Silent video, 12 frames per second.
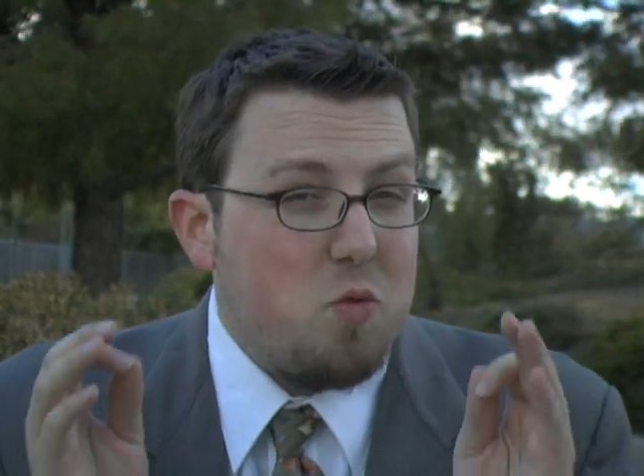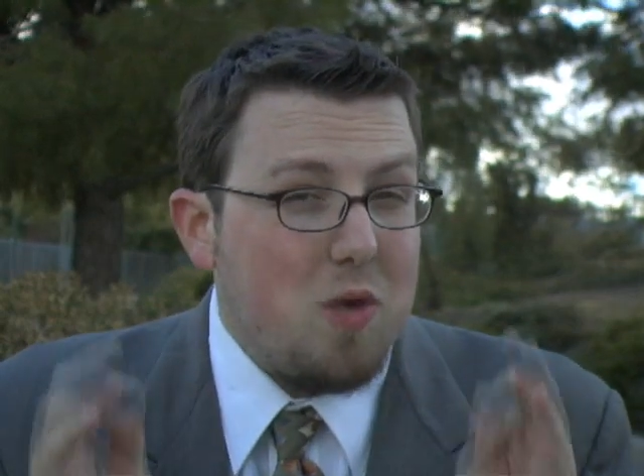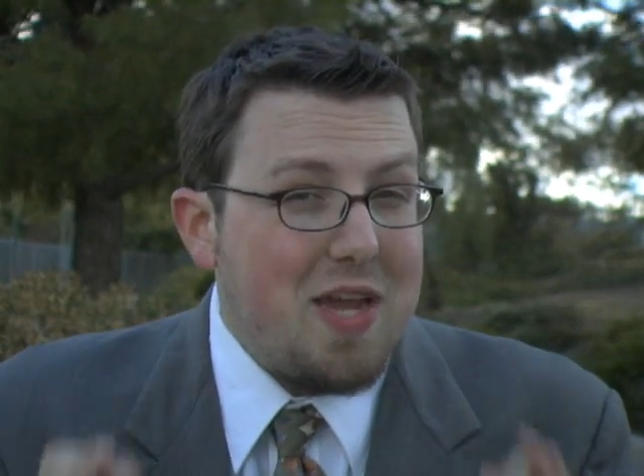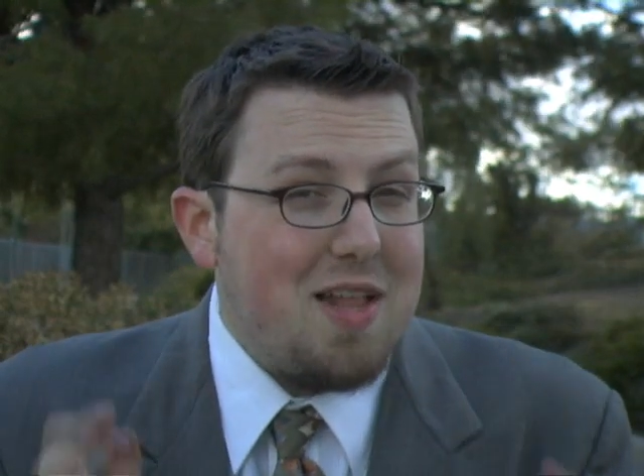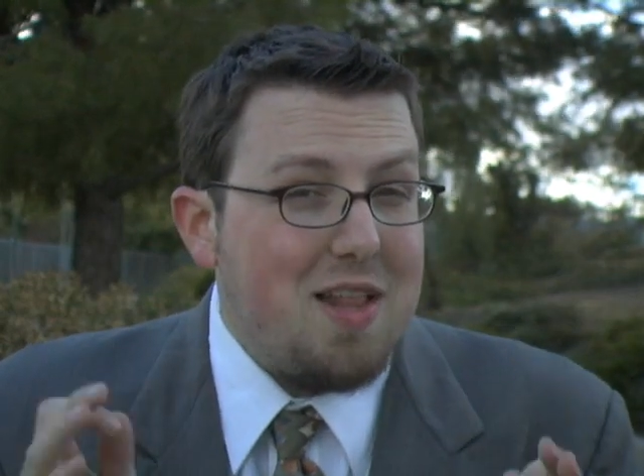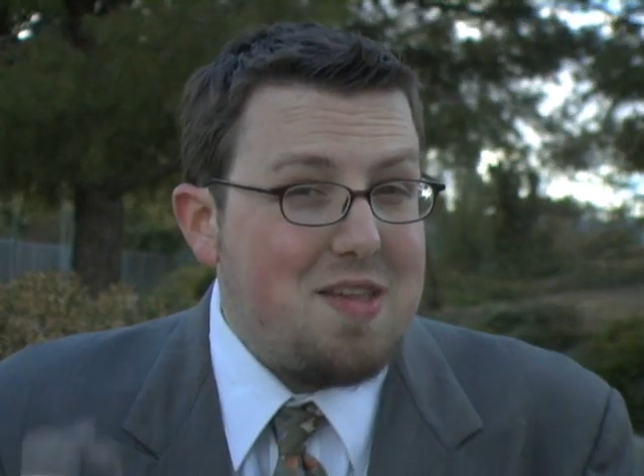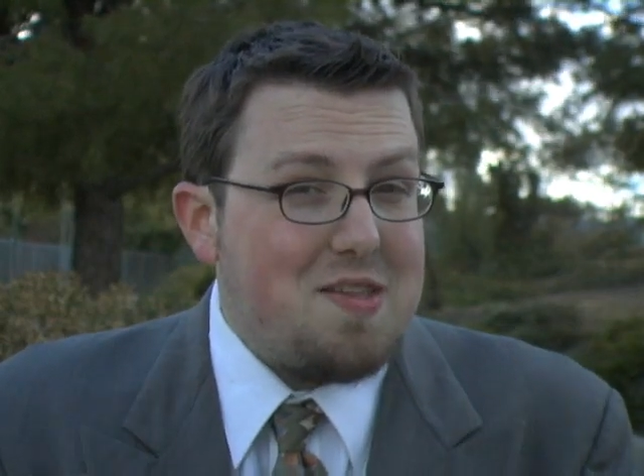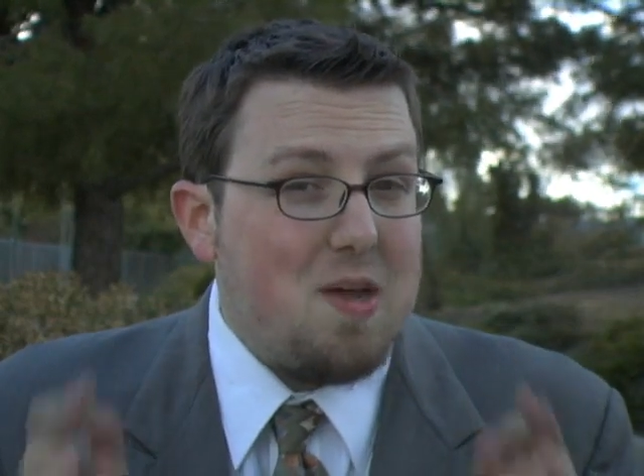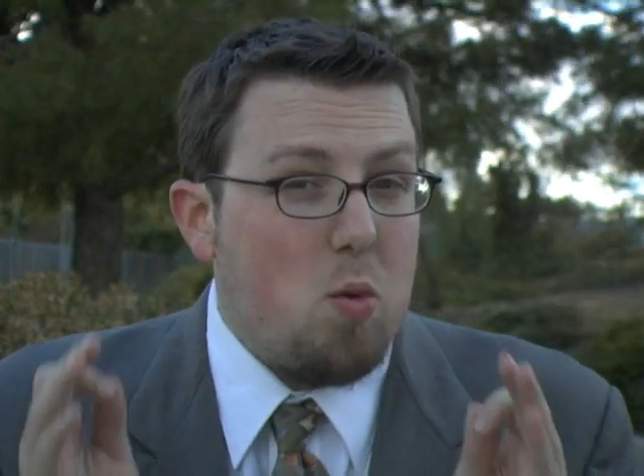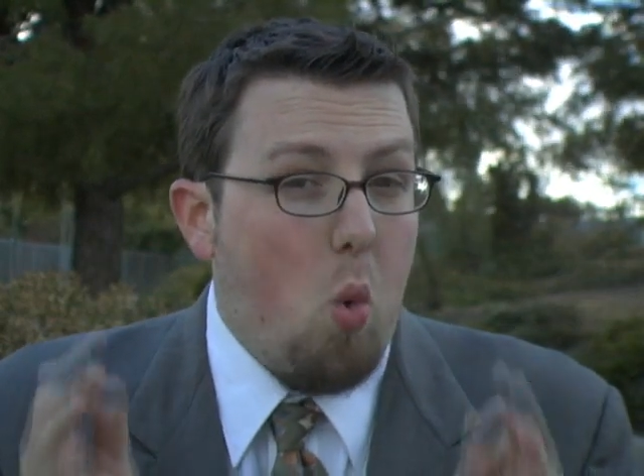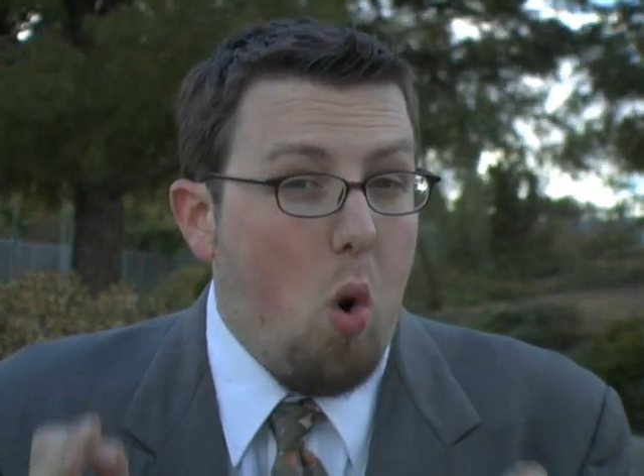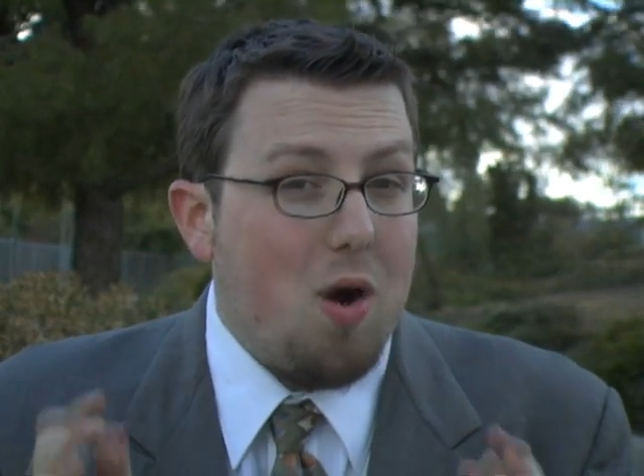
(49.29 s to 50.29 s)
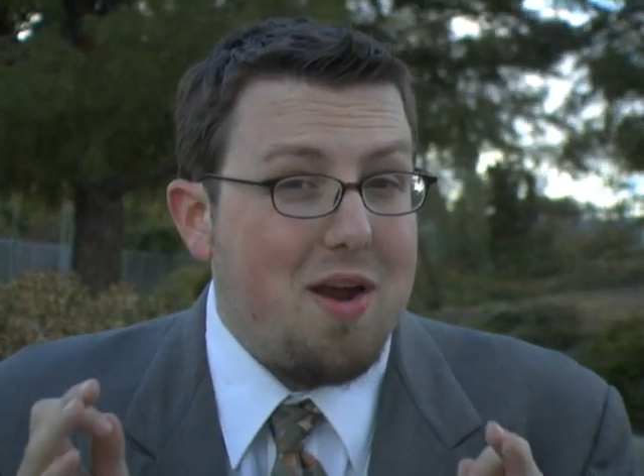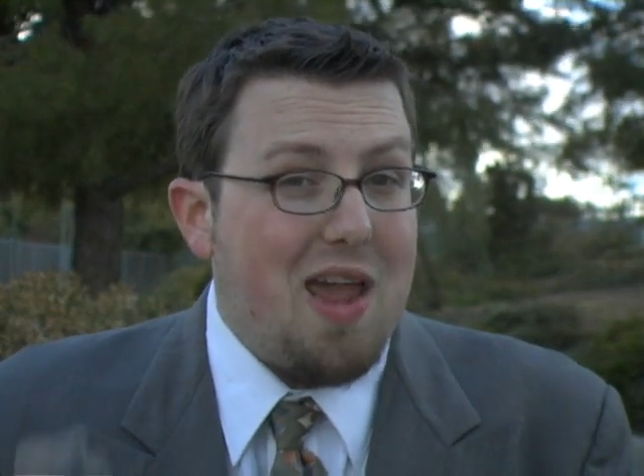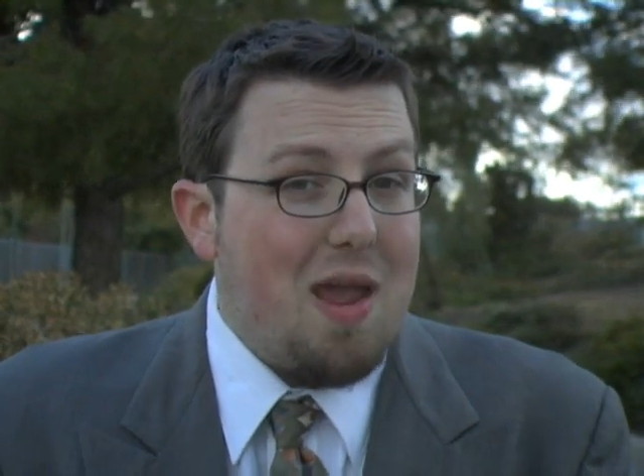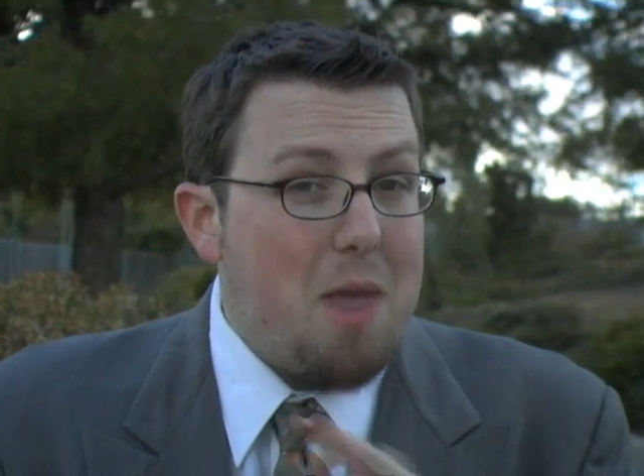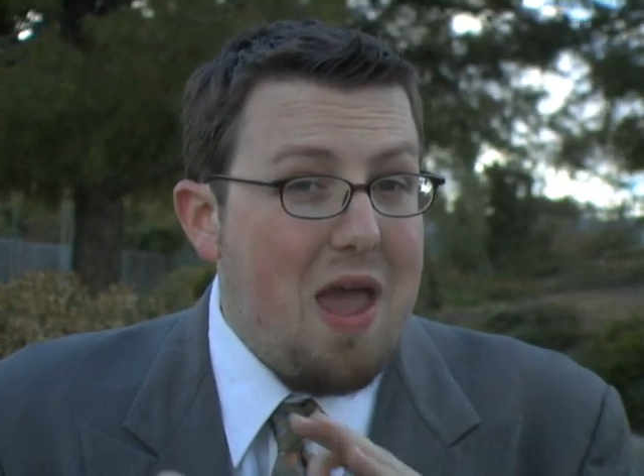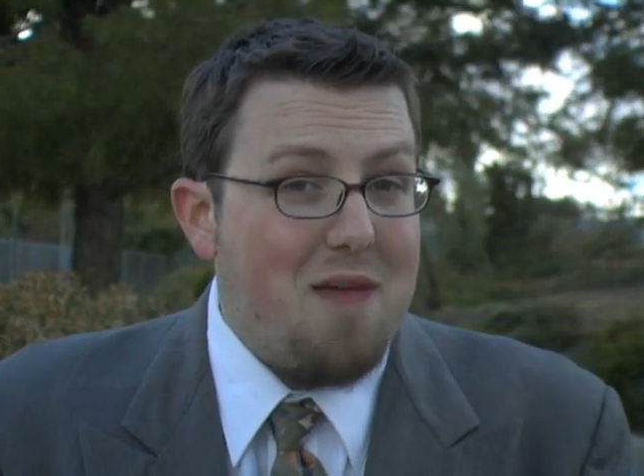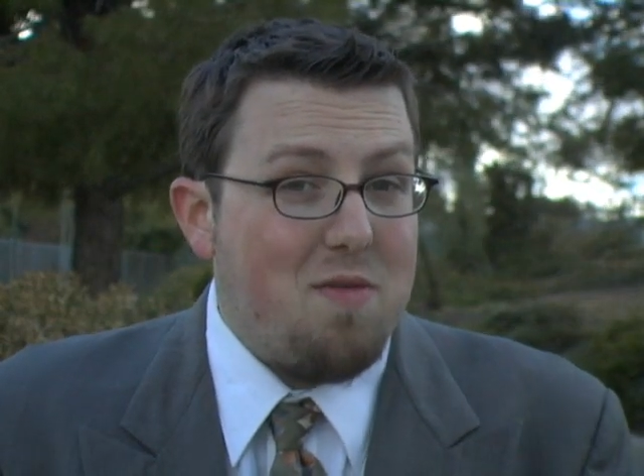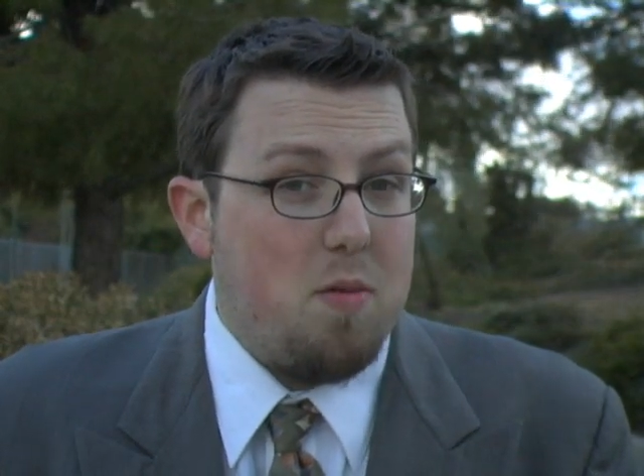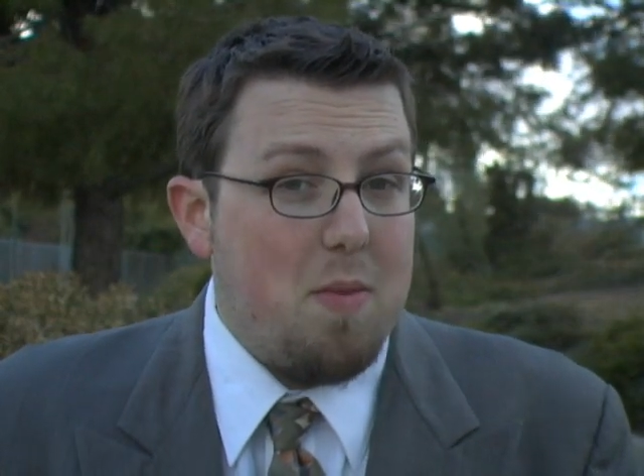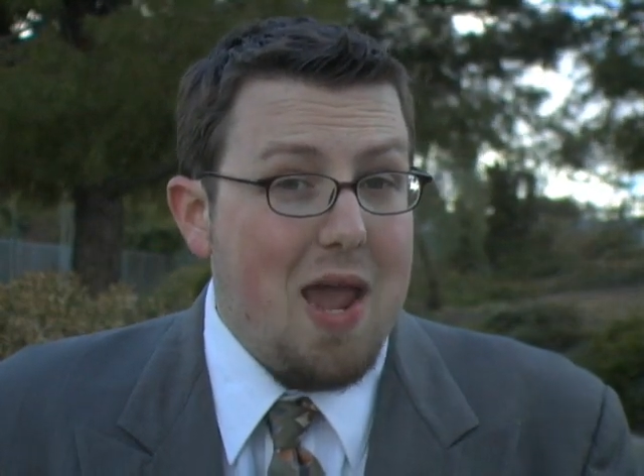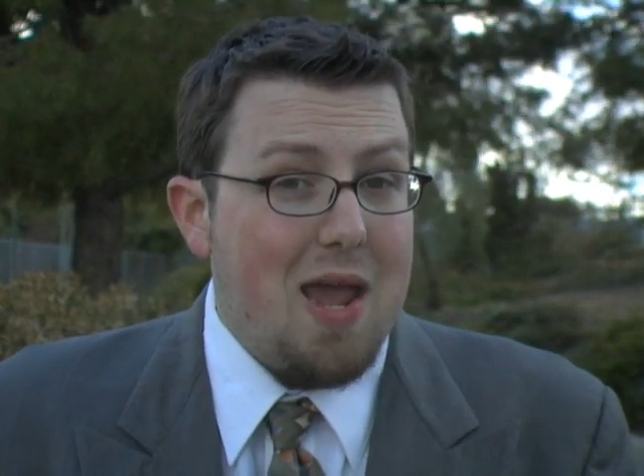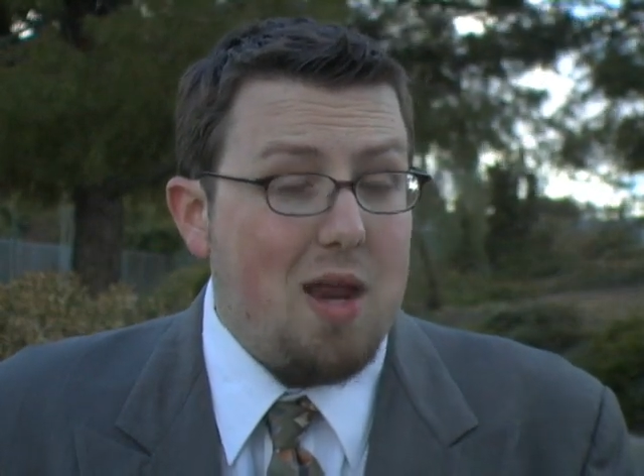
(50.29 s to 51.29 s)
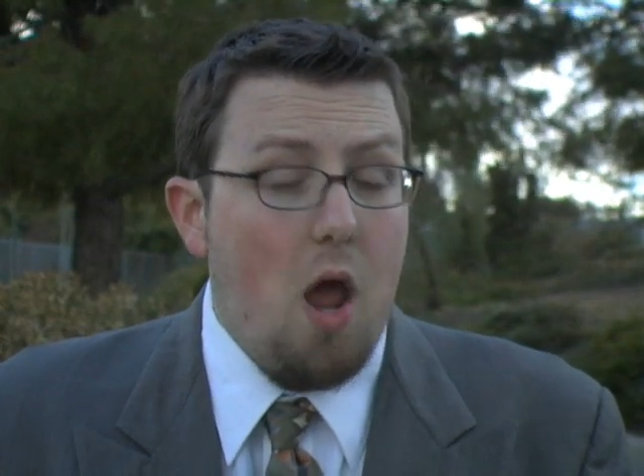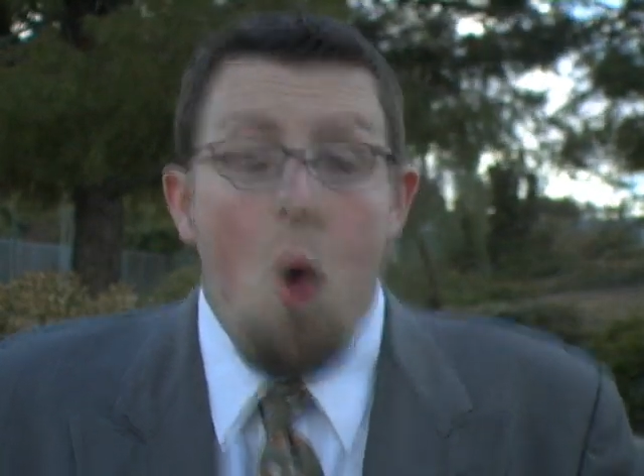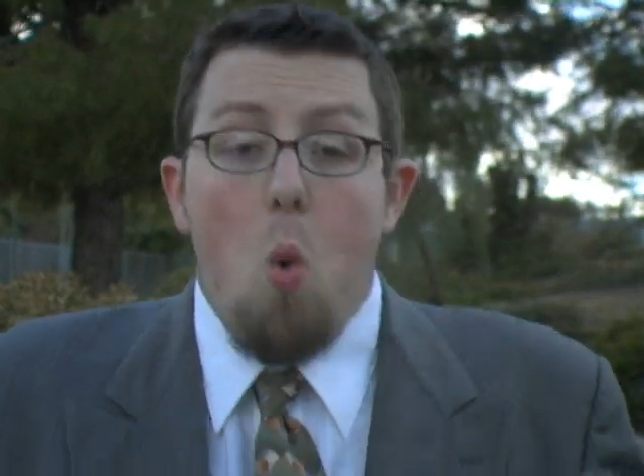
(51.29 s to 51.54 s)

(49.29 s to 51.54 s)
realistic war game ever made,